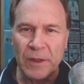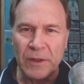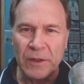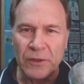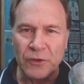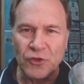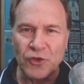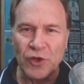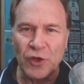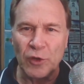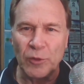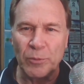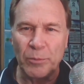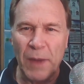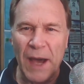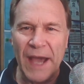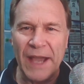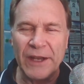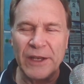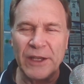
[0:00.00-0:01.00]
Jill
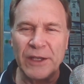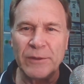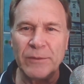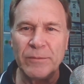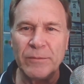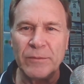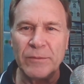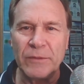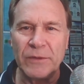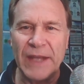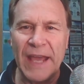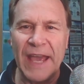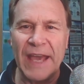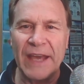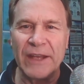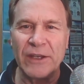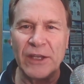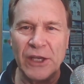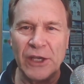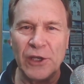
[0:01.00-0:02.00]
Biden,
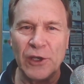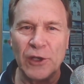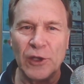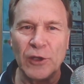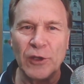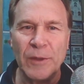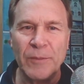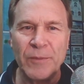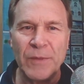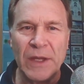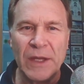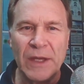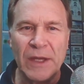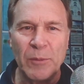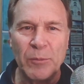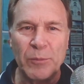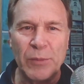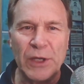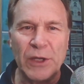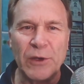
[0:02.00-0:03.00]
Dan Hill,
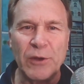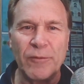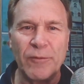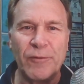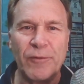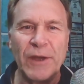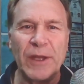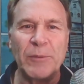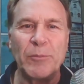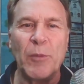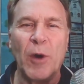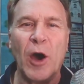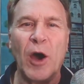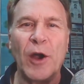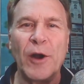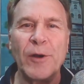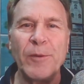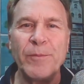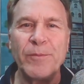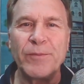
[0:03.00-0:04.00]
Peter
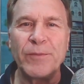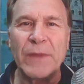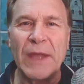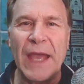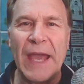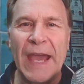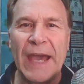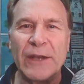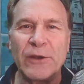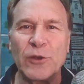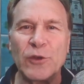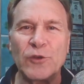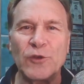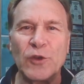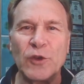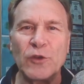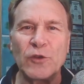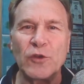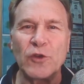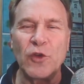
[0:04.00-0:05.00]
Vidmar,
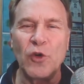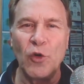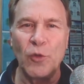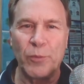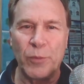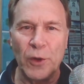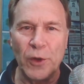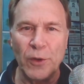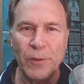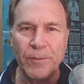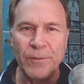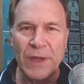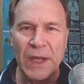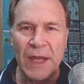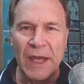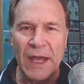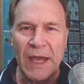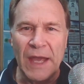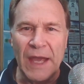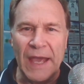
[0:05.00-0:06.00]
Anderson Cooper,
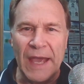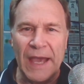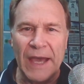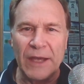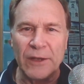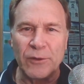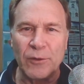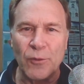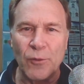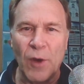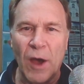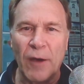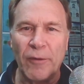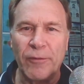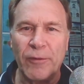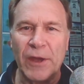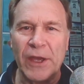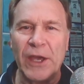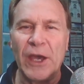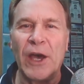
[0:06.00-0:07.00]
and
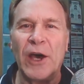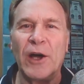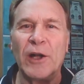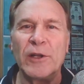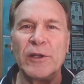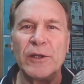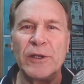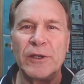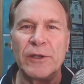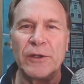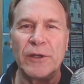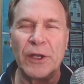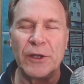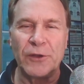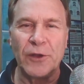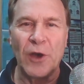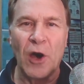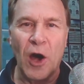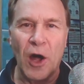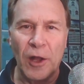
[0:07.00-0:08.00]
Rafael
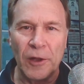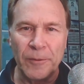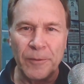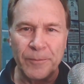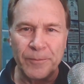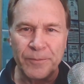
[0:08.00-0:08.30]
Nadal.